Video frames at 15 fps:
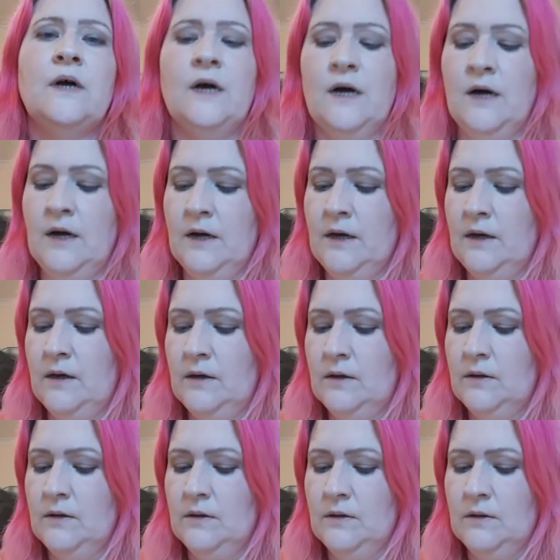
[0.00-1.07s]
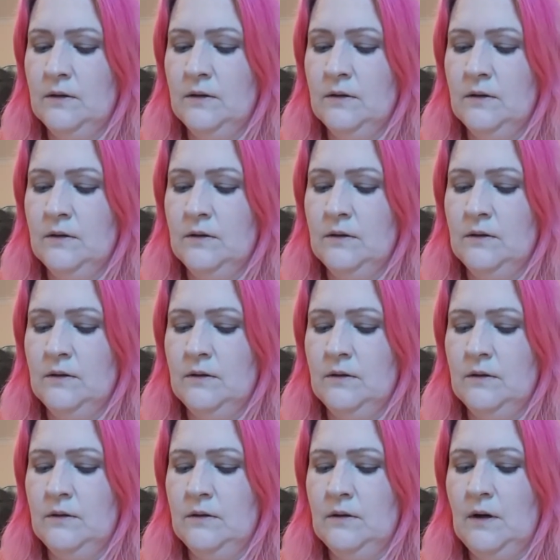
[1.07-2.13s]
I
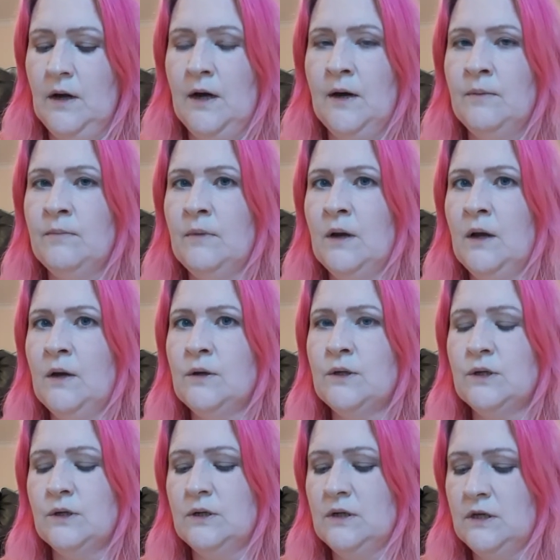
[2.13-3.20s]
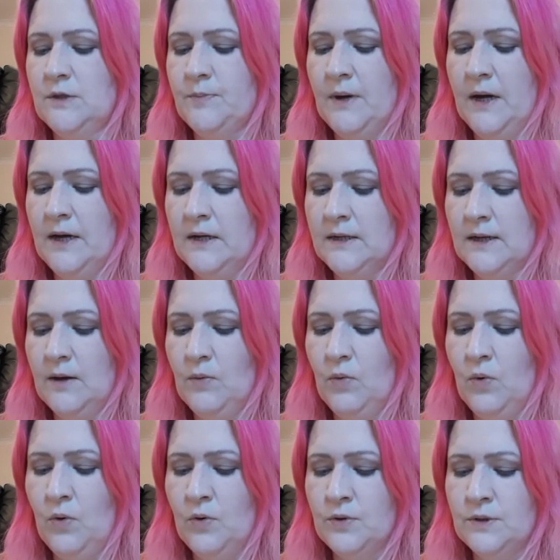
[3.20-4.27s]
am now 2 days behind. I
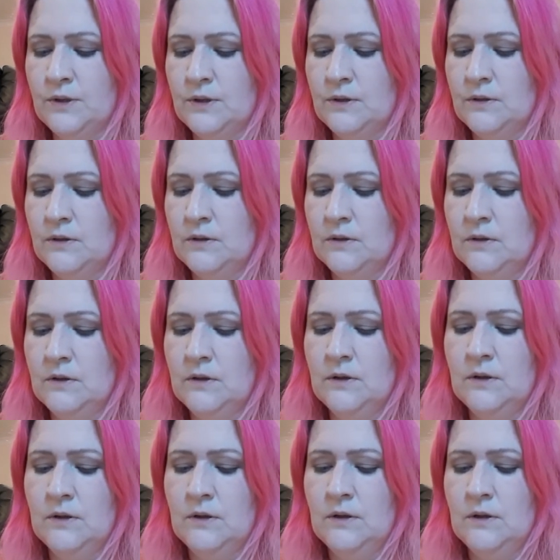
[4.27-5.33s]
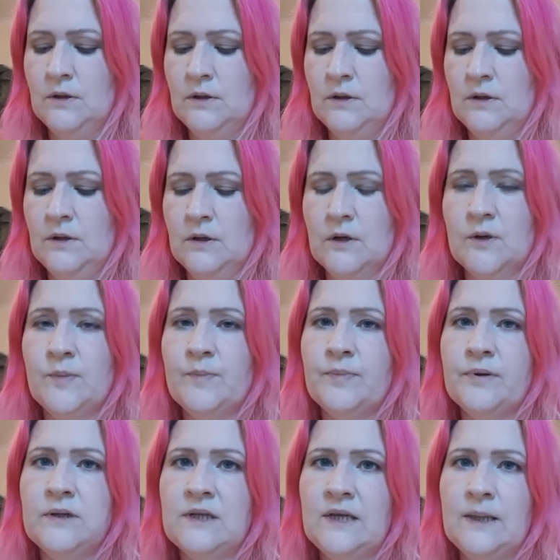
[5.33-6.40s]
was
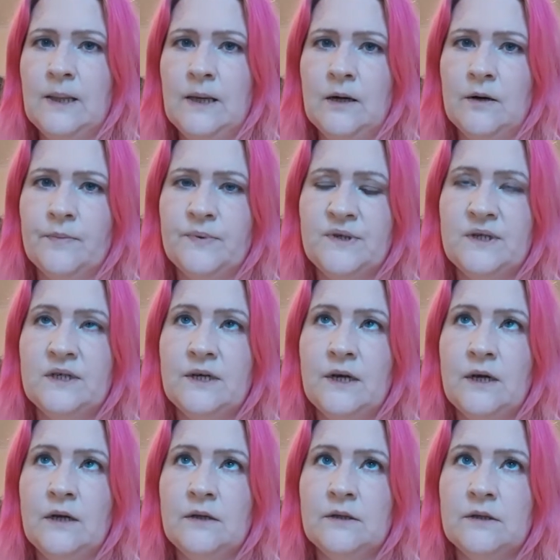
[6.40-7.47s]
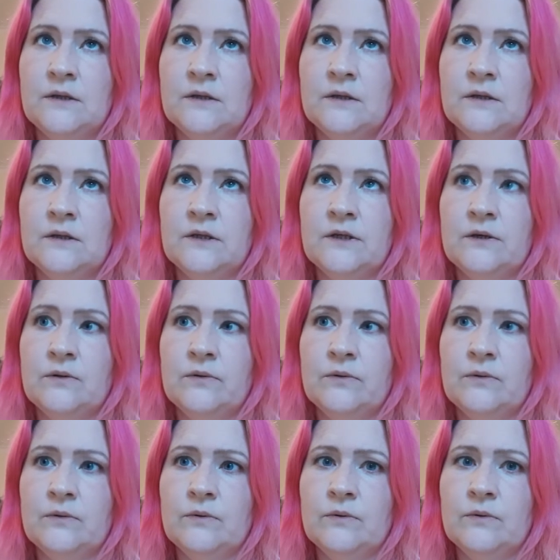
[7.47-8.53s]
completely up to date until
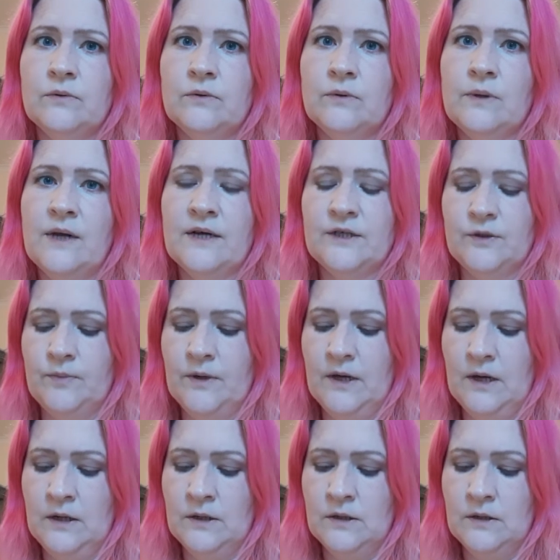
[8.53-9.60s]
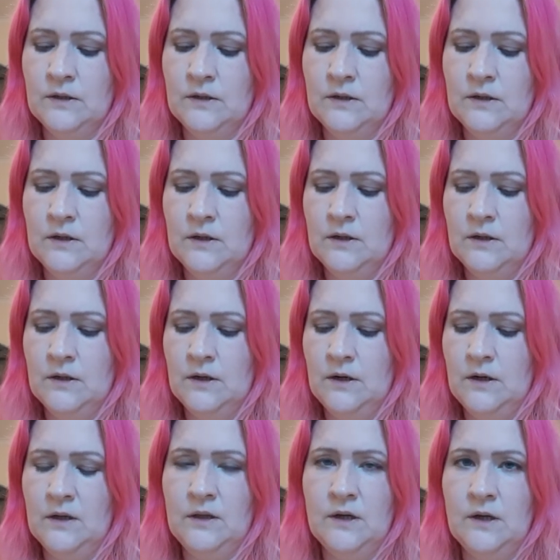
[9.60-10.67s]
last weekend,
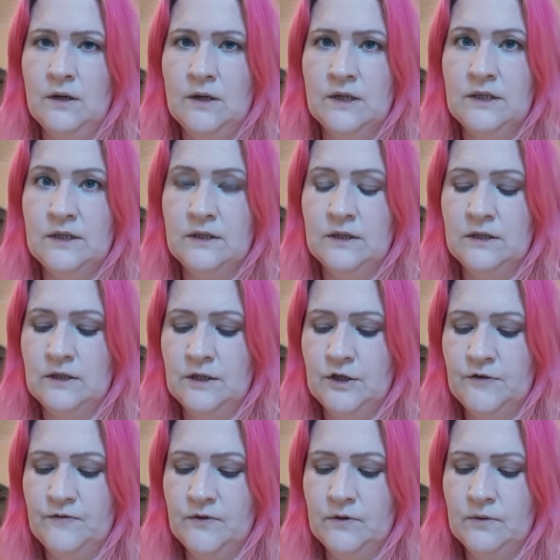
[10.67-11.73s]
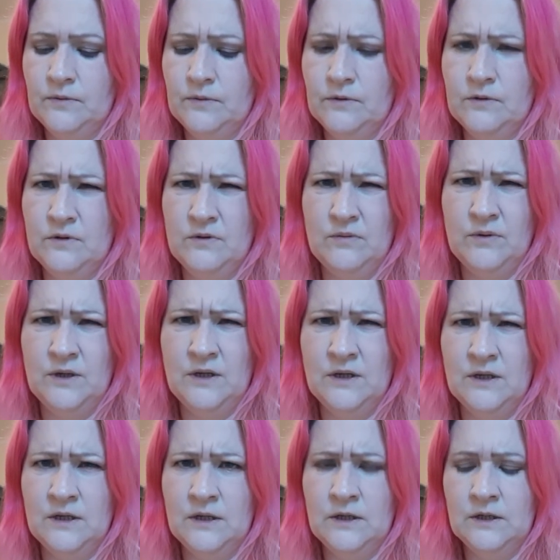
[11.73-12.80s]
and then I didn't stitch for 3
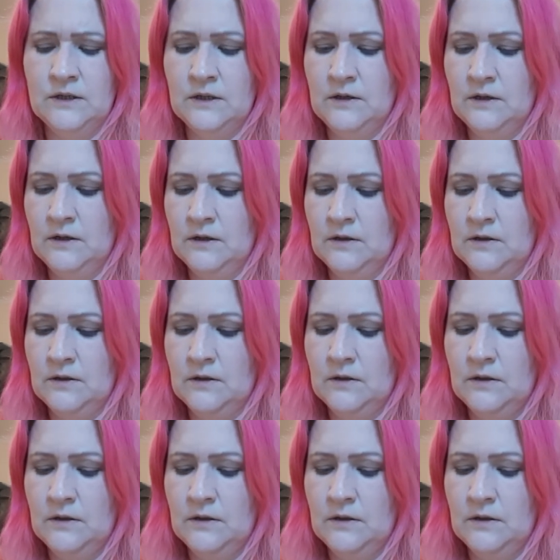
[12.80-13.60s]
days, I think.